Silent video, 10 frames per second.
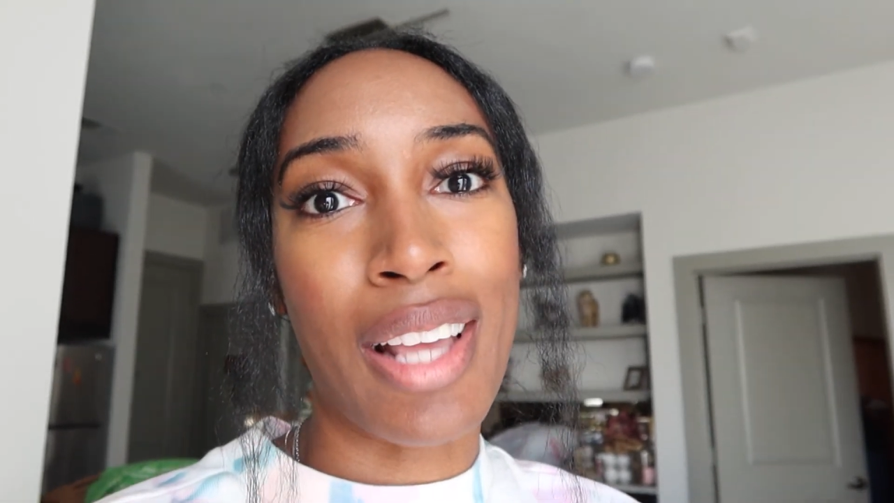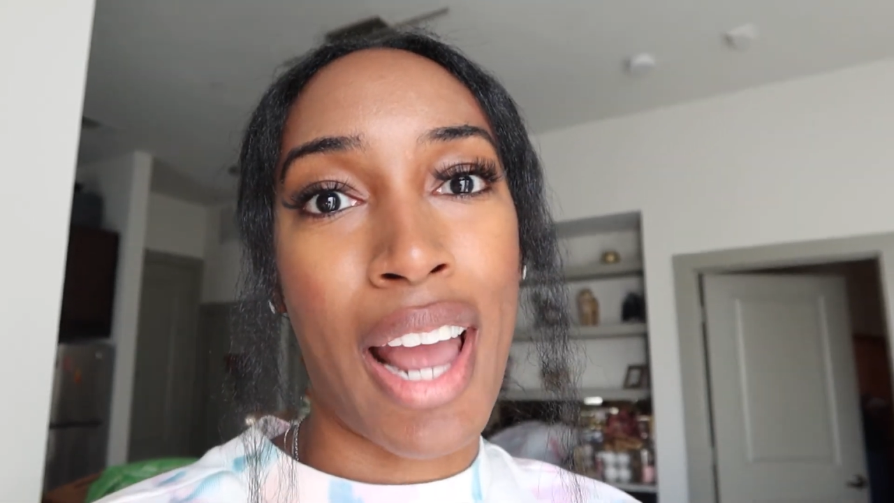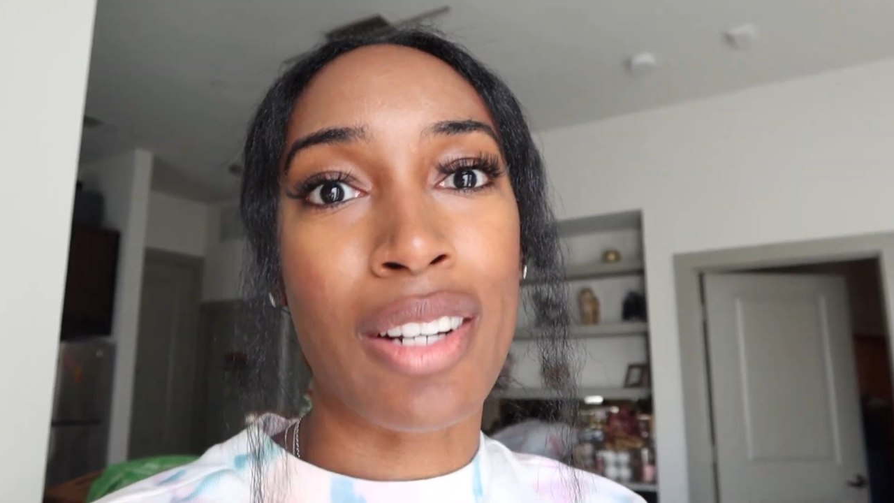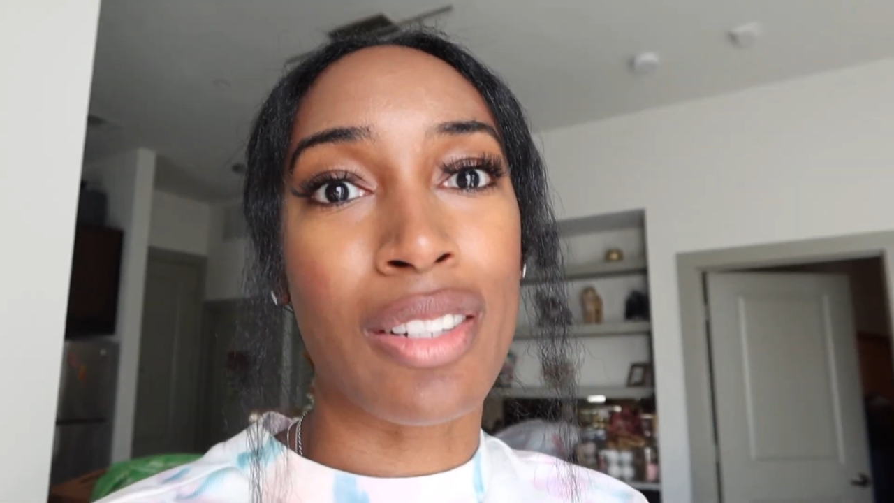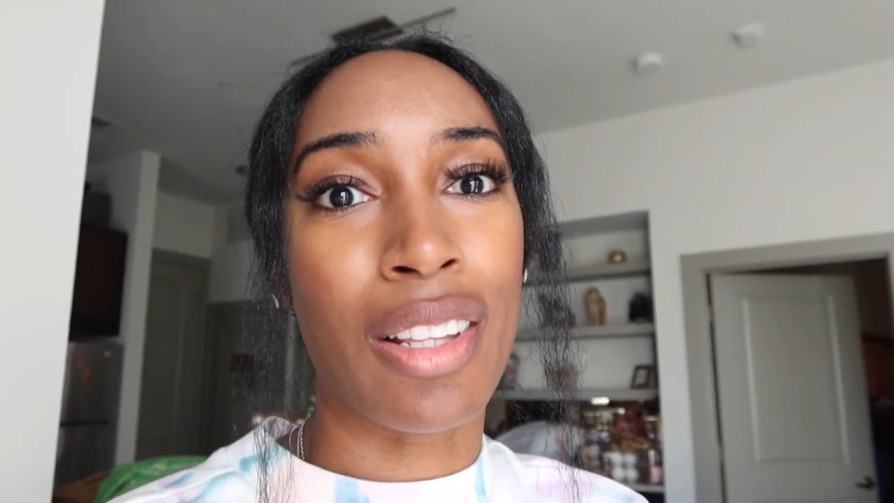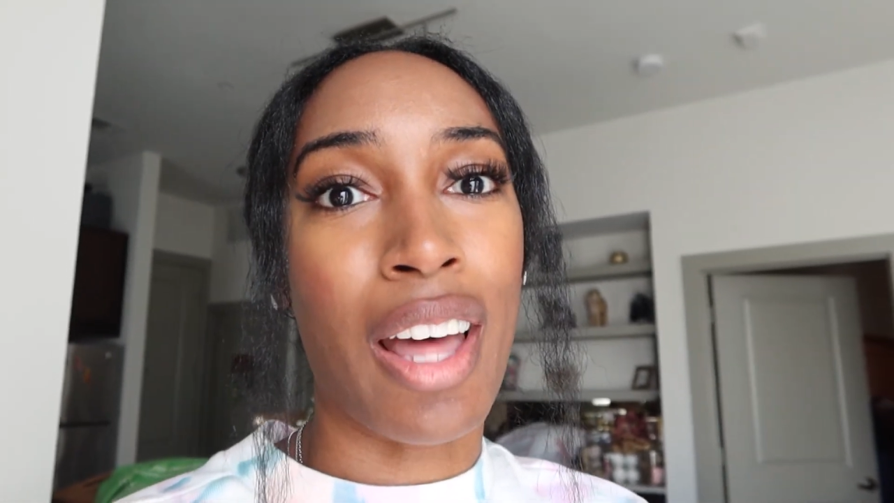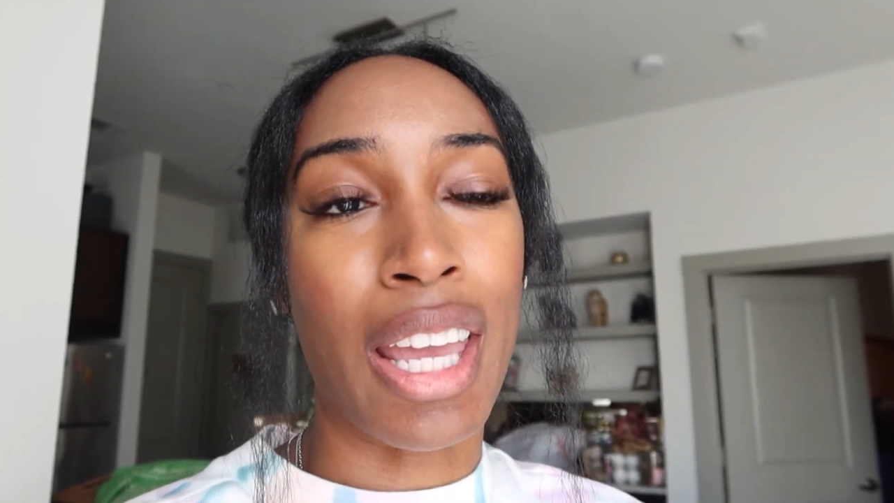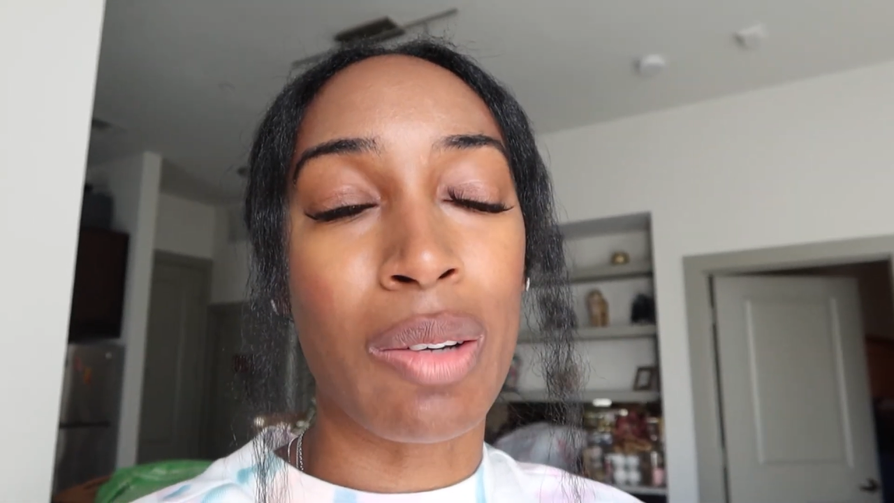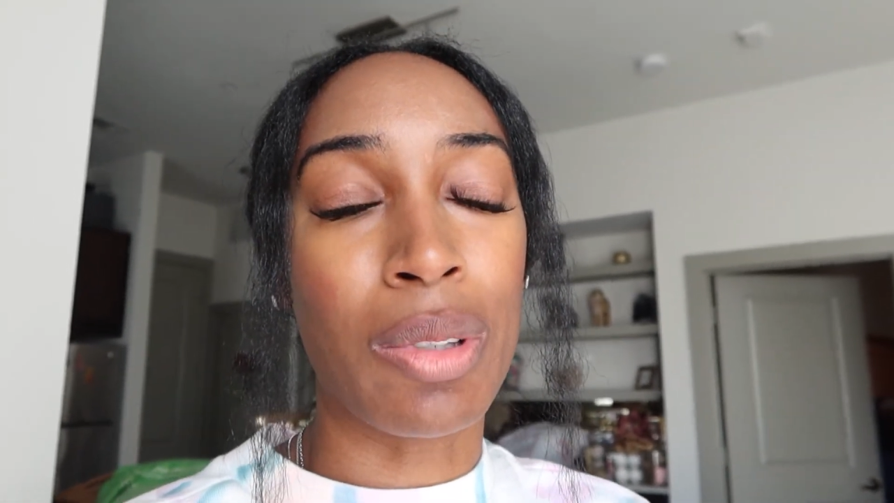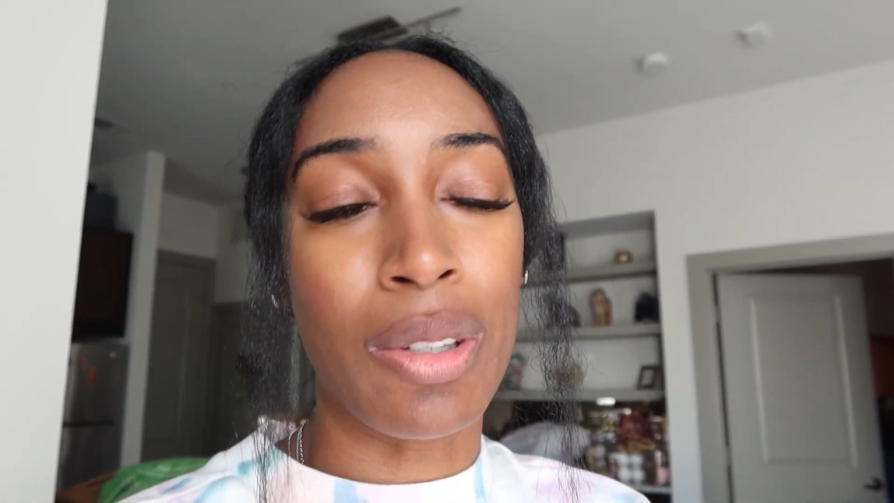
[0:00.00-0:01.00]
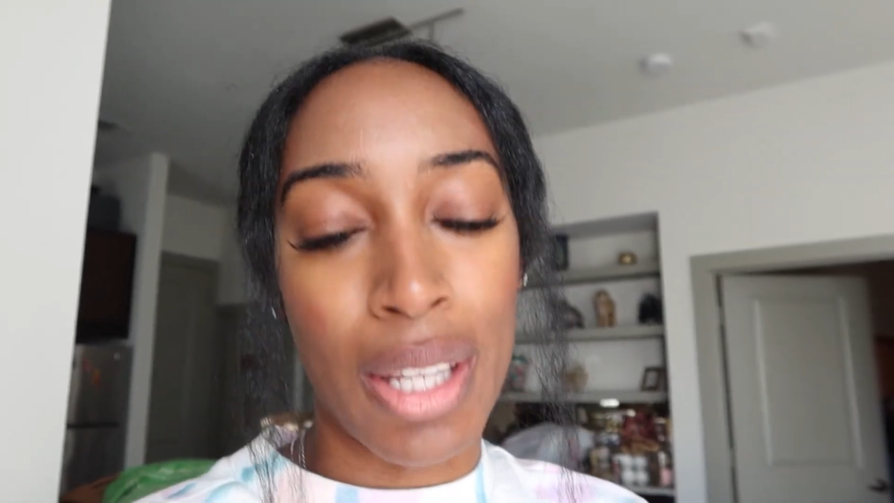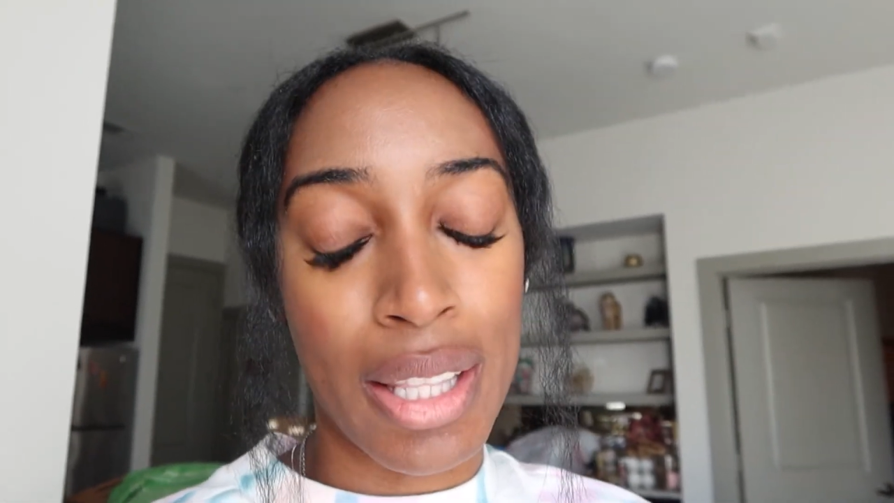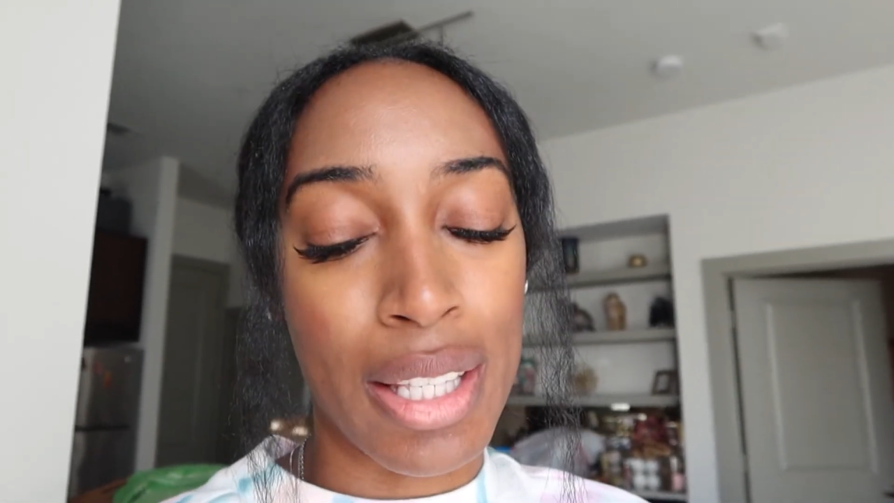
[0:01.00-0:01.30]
actually like when you get